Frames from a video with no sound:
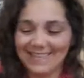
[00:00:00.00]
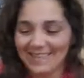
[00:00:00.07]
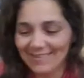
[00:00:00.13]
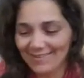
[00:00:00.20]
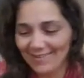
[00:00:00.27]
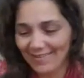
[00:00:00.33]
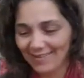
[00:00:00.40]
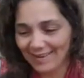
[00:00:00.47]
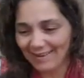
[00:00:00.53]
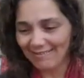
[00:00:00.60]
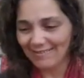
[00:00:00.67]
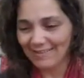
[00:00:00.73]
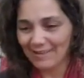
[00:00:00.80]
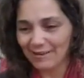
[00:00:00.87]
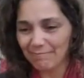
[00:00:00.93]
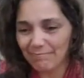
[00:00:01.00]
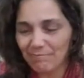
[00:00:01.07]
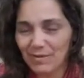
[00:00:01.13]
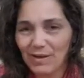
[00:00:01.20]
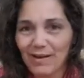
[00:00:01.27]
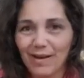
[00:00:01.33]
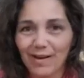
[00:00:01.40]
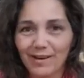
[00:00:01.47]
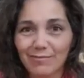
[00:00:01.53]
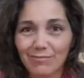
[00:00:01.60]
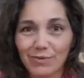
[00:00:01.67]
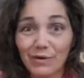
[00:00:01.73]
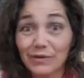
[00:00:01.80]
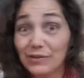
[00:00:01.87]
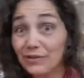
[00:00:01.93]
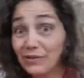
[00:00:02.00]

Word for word: they throw down the cardboard.